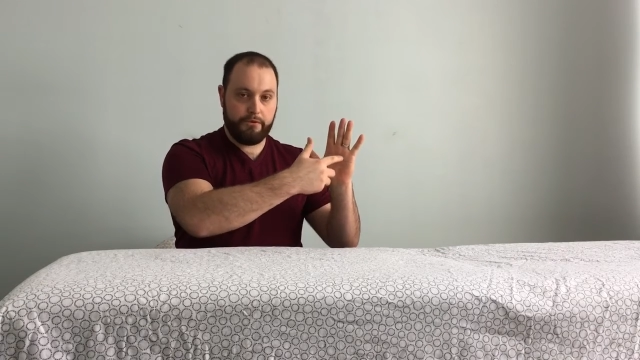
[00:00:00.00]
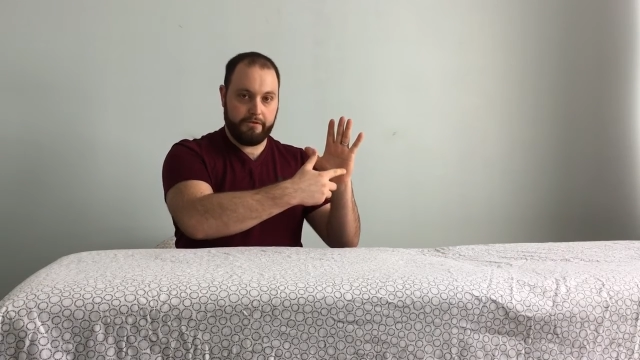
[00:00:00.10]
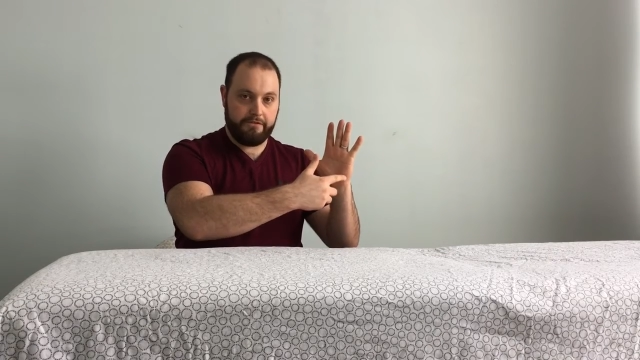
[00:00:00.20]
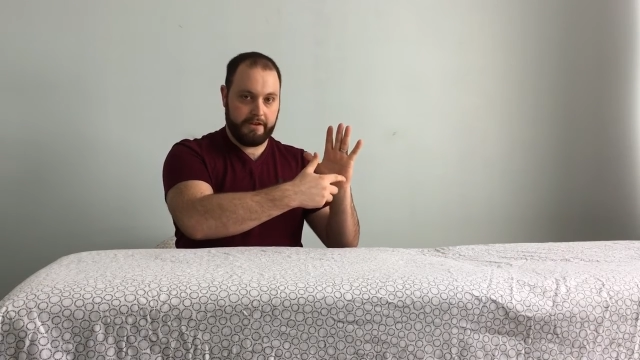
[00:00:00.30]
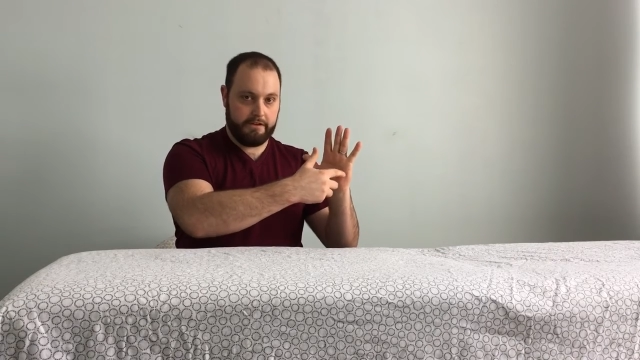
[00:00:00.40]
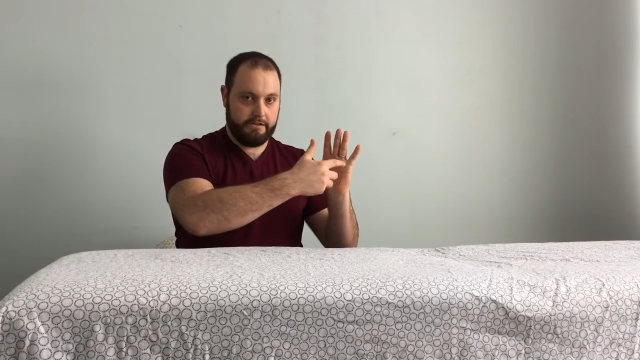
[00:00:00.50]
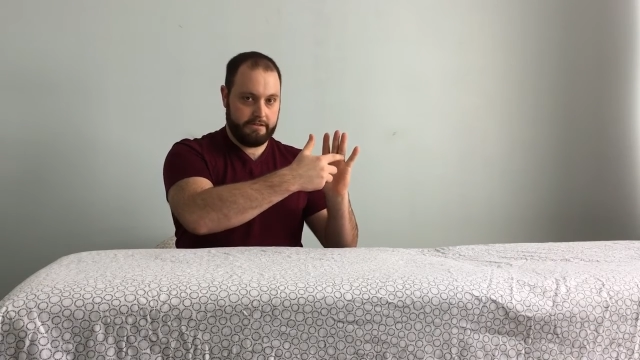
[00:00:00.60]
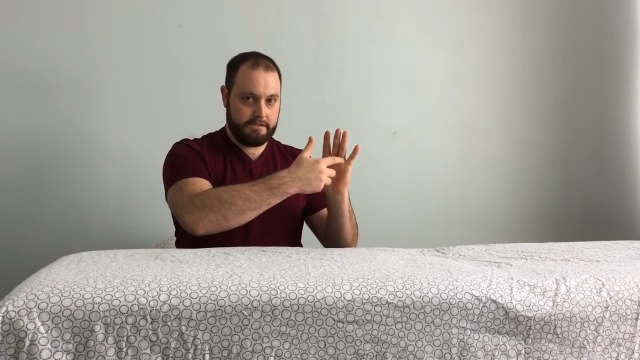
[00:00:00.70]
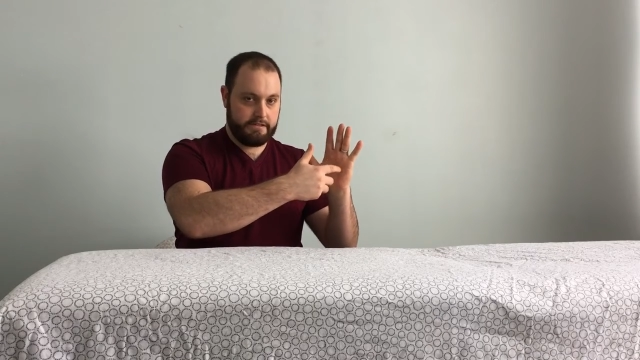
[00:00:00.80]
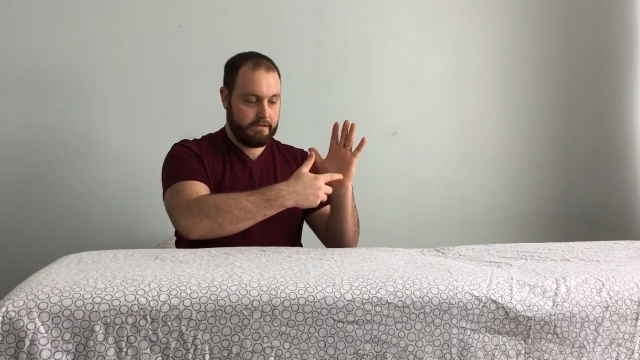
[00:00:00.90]
the
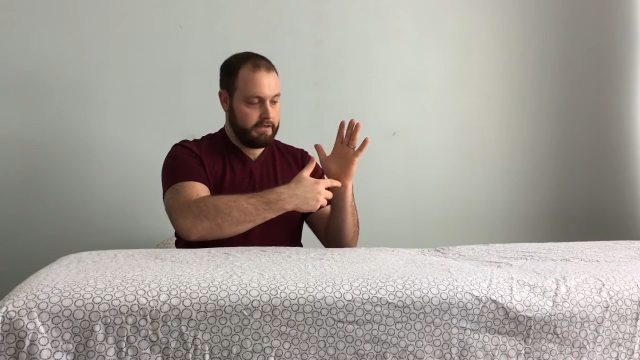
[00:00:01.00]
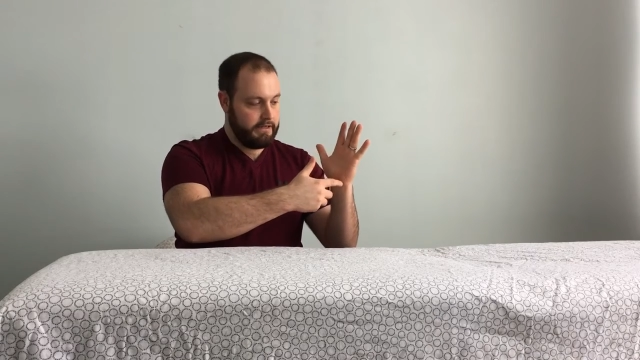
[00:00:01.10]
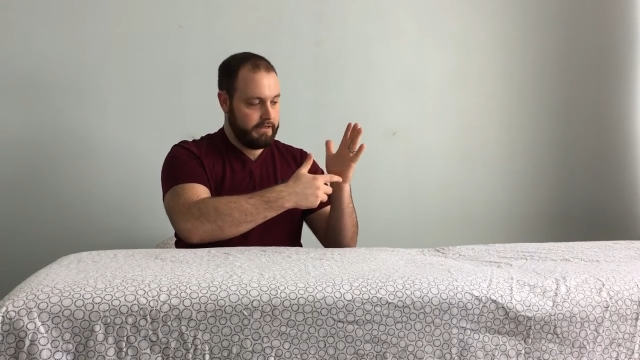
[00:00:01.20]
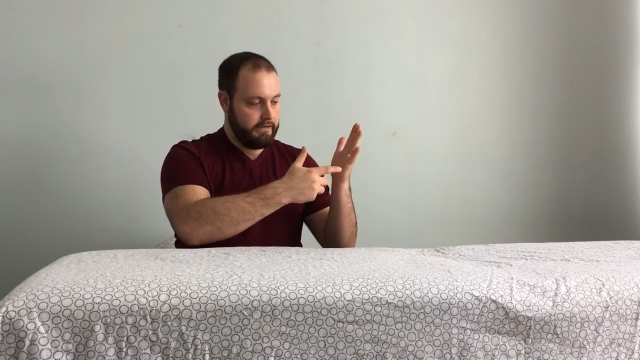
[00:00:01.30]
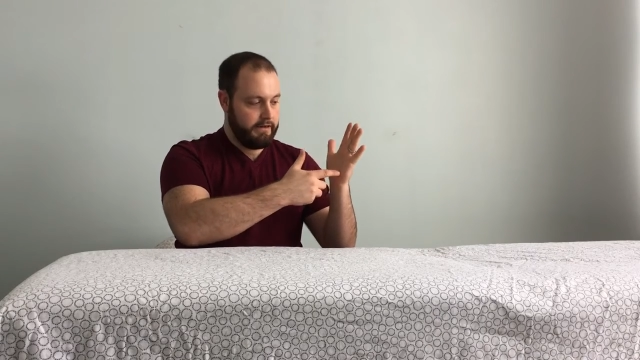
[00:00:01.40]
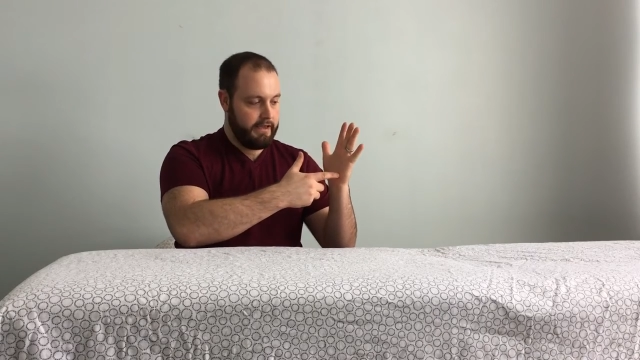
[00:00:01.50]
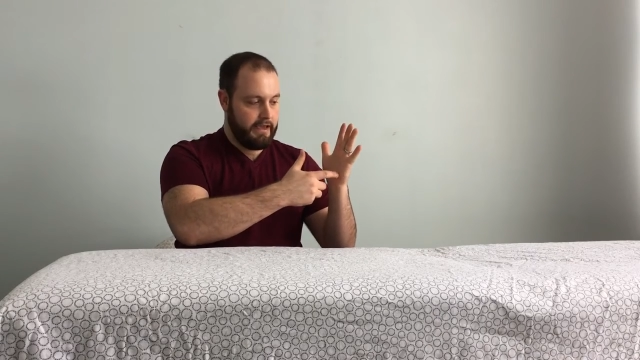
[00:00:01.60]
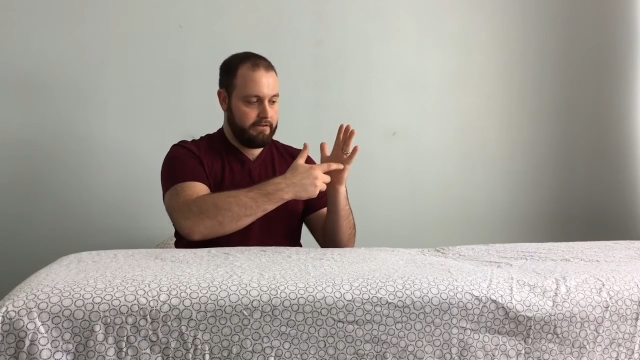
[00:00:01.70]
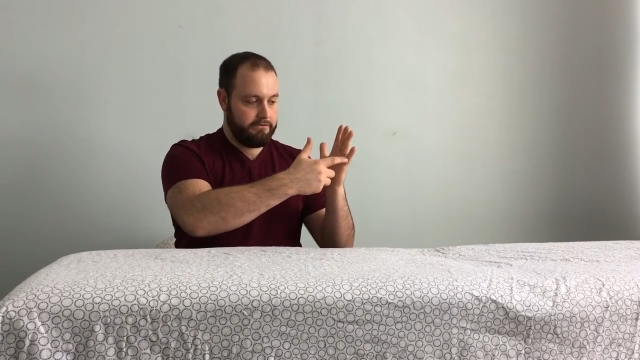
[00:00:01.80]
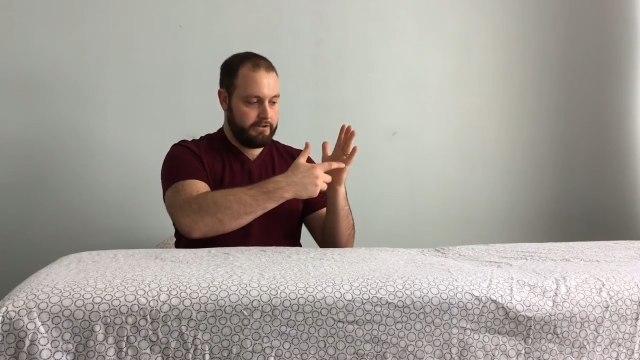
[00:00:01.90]
fingers in
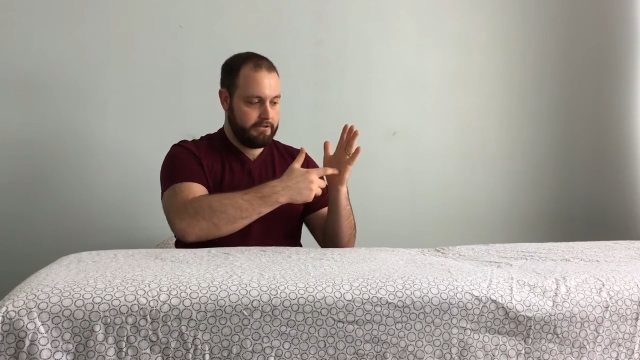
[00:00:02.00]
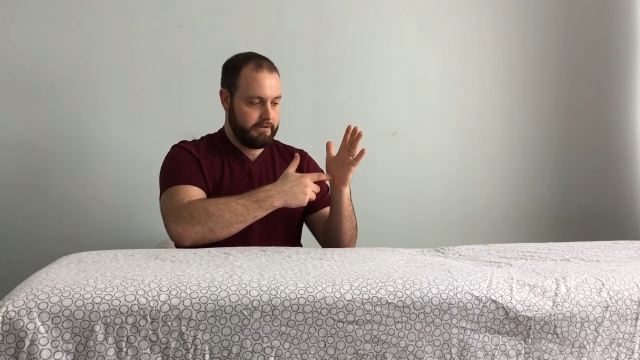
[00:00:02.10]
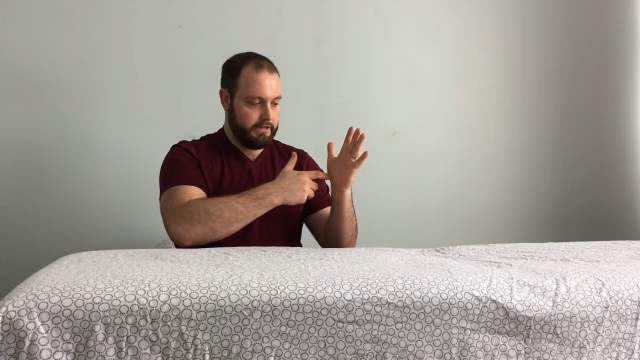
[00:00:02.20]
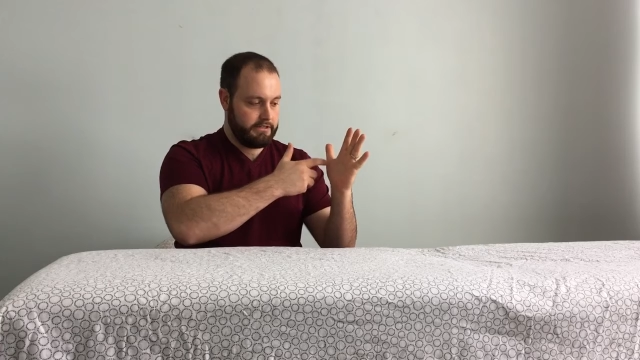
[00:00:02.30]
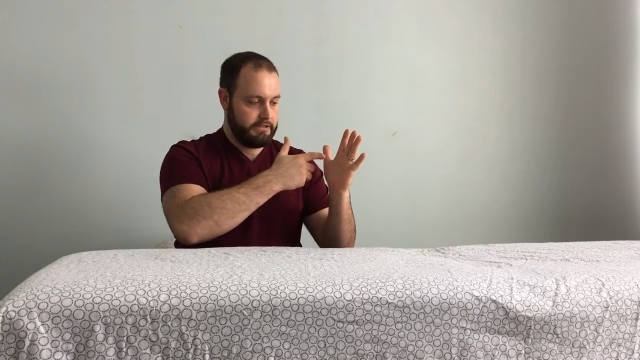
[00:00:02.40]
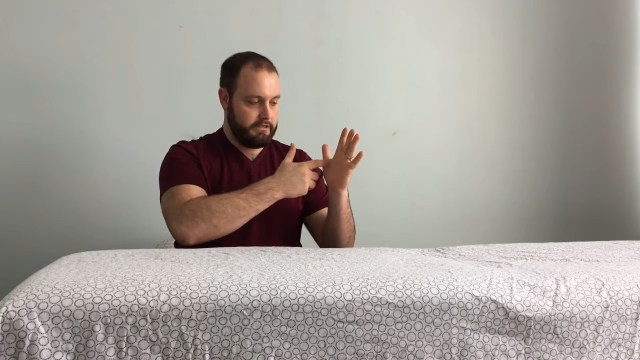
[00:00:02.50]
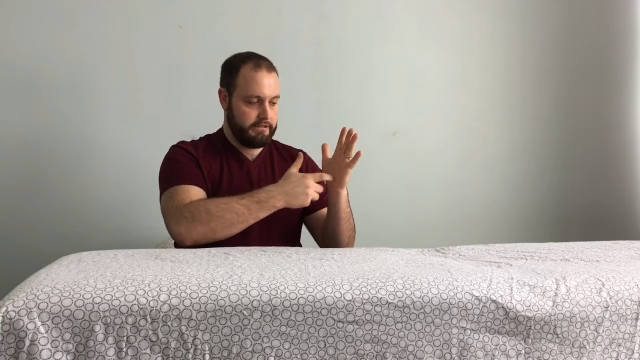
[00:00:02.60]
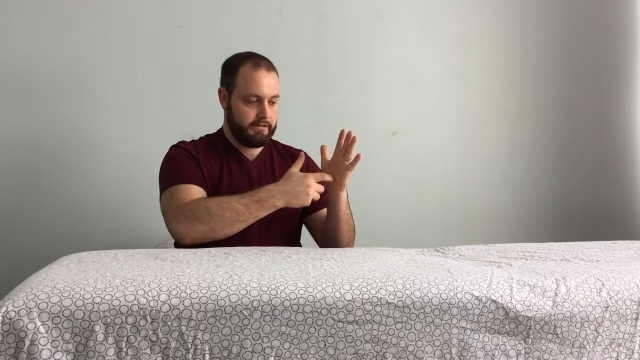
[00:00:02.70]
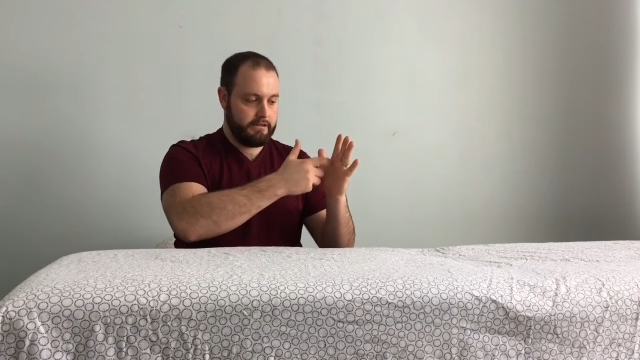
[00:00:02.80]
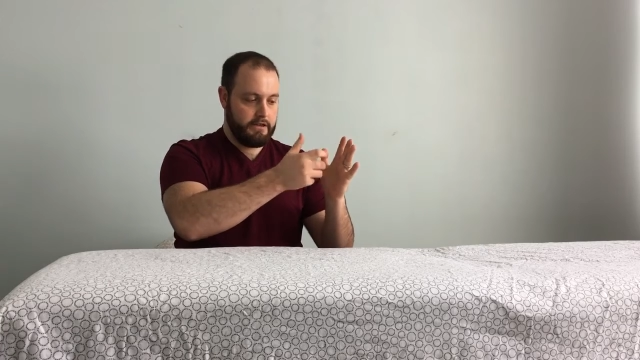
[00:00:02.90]
every direction there.